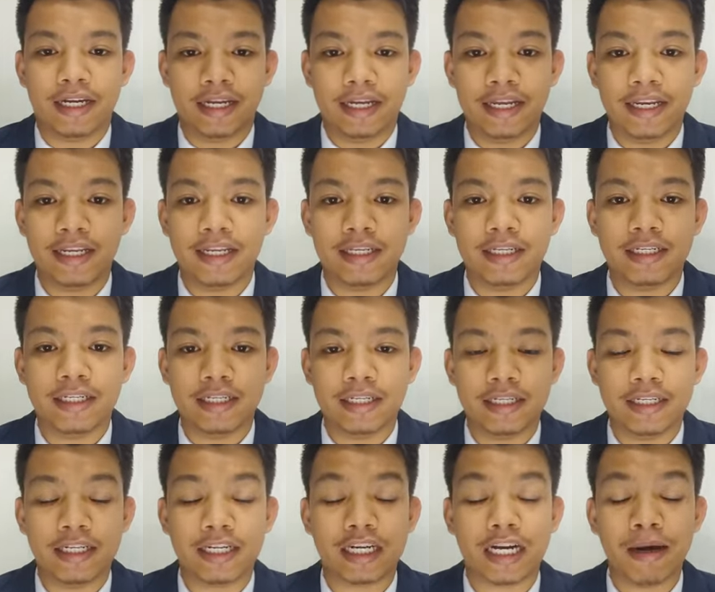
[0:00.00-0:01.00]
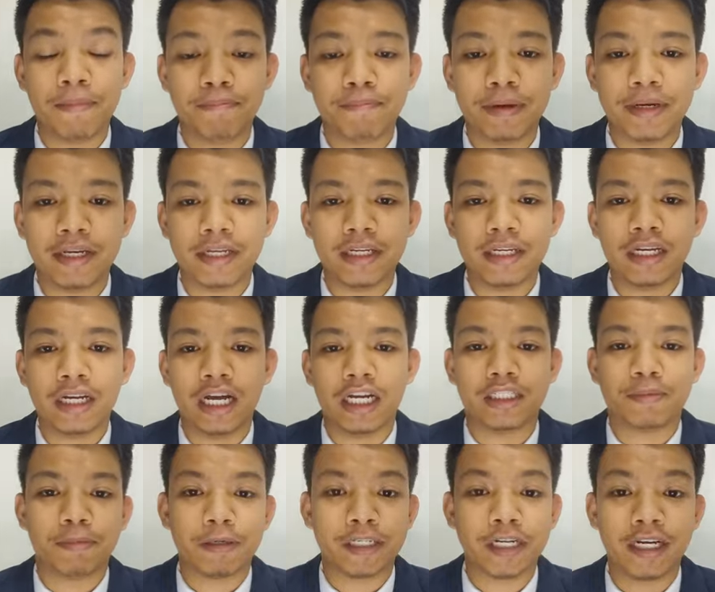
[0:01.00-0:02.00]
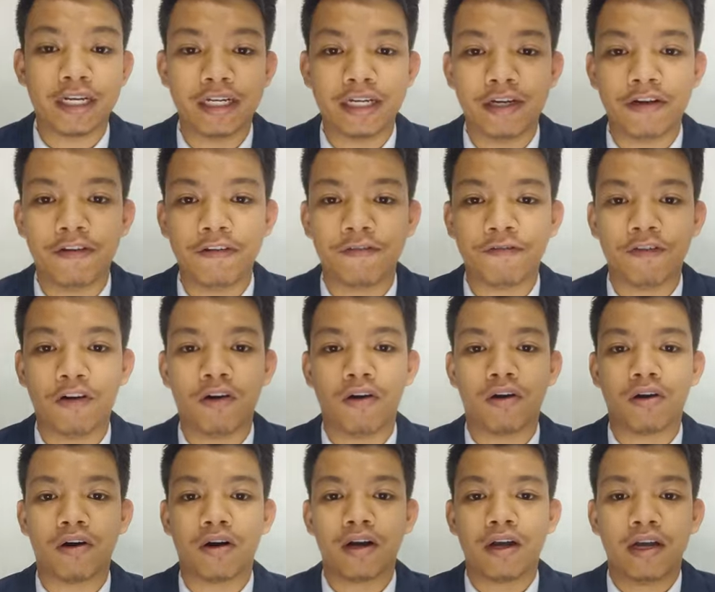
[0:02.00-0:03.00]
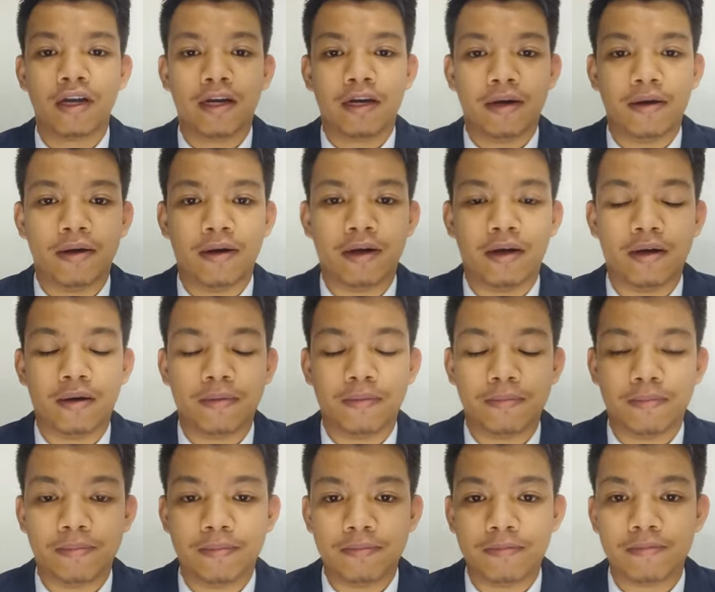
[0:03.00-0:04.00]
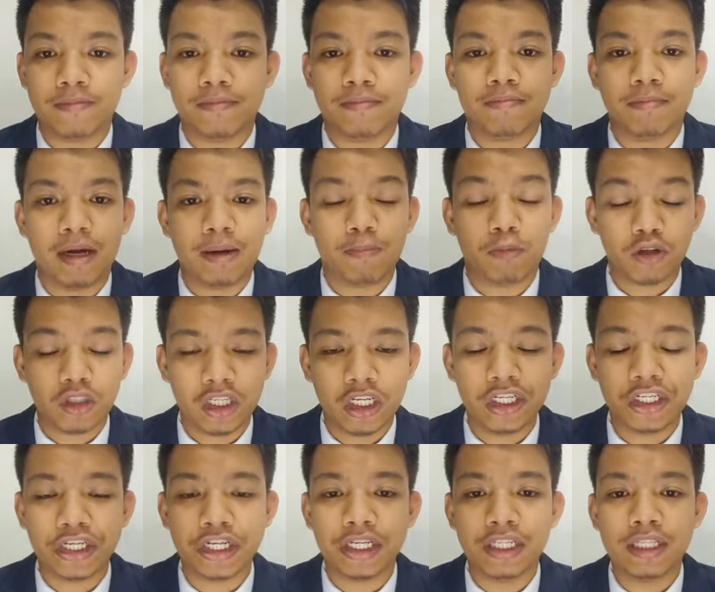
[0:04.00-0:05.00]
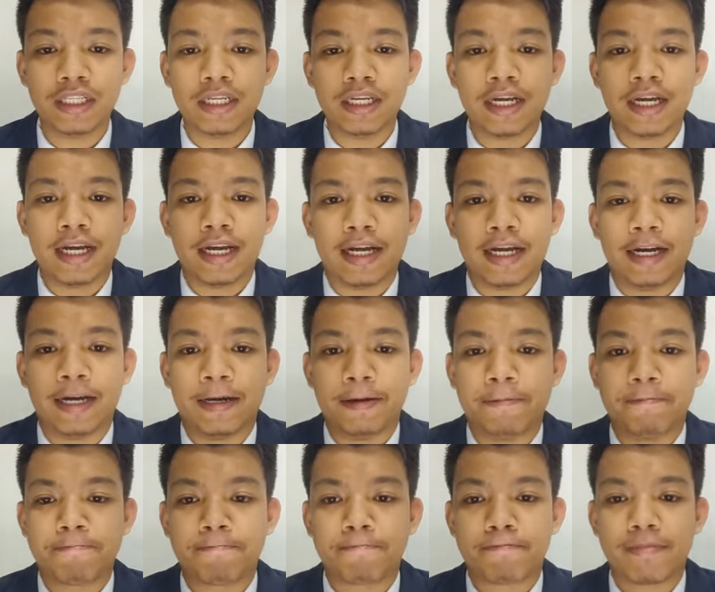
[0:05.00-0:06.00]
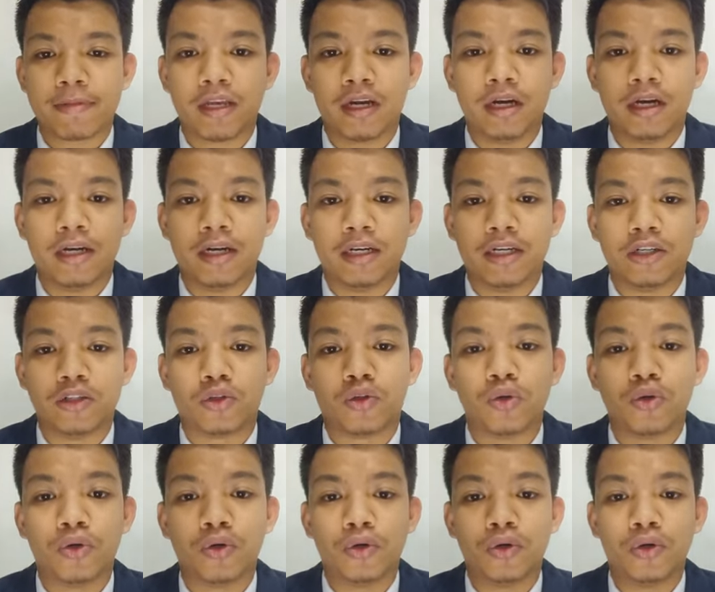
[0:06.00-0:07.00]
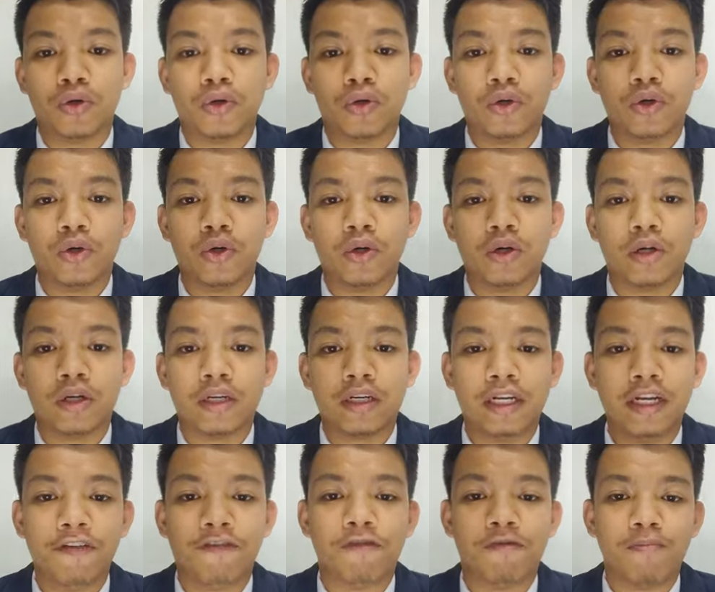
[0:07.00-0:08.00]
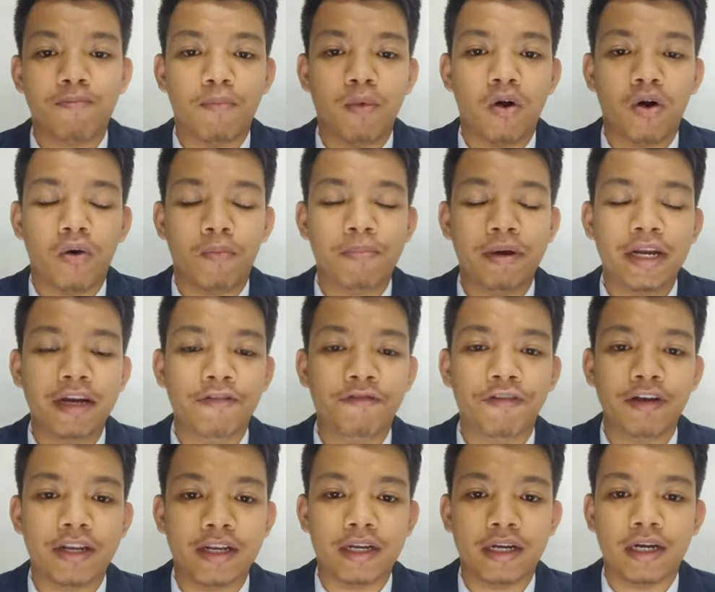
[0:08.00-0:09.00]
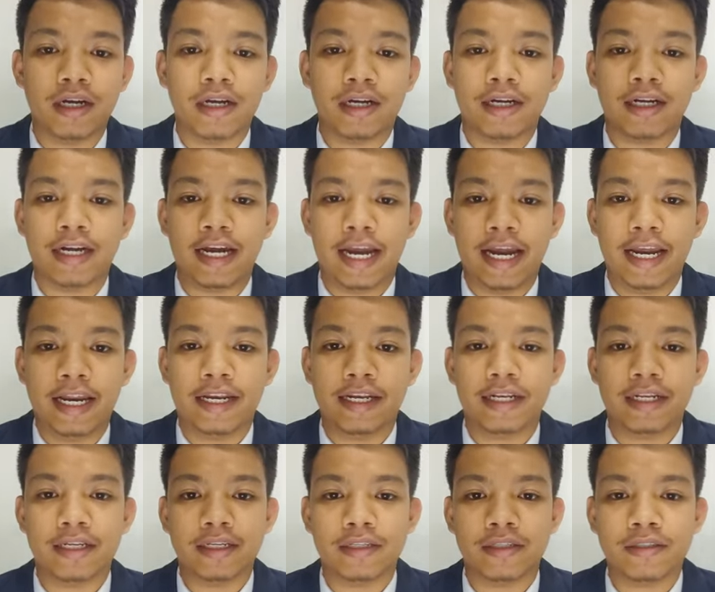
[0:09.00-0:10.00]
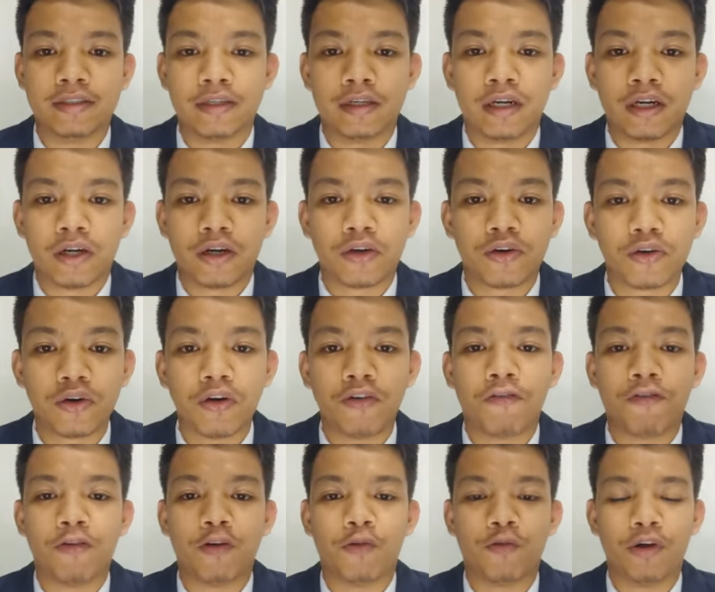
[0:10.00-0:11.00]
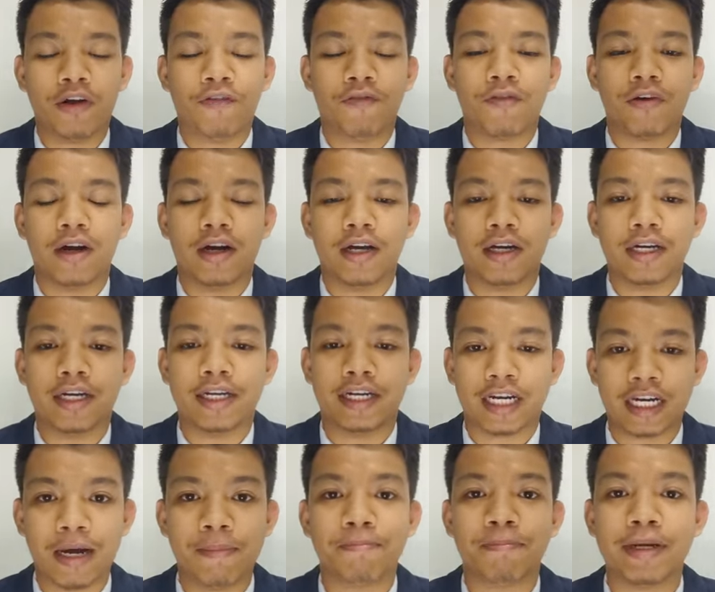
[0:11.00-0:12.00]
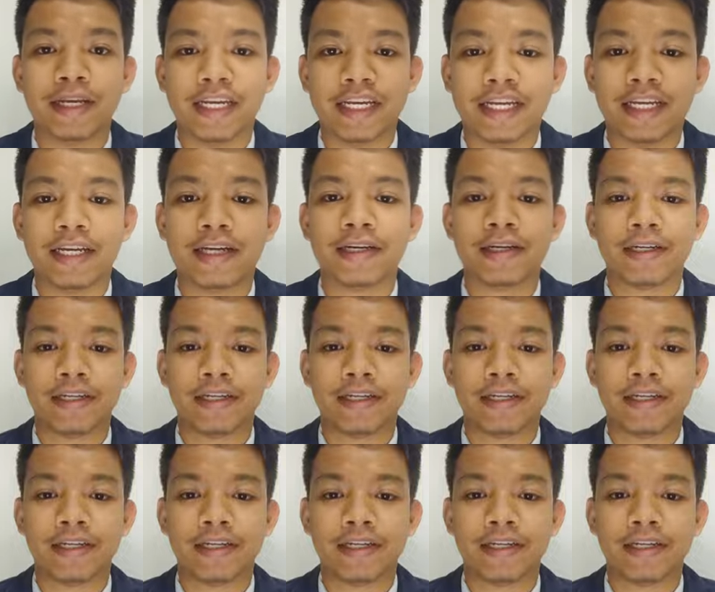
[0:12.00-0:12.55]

in the company, especially for my position, to give more benefit and growth with the company.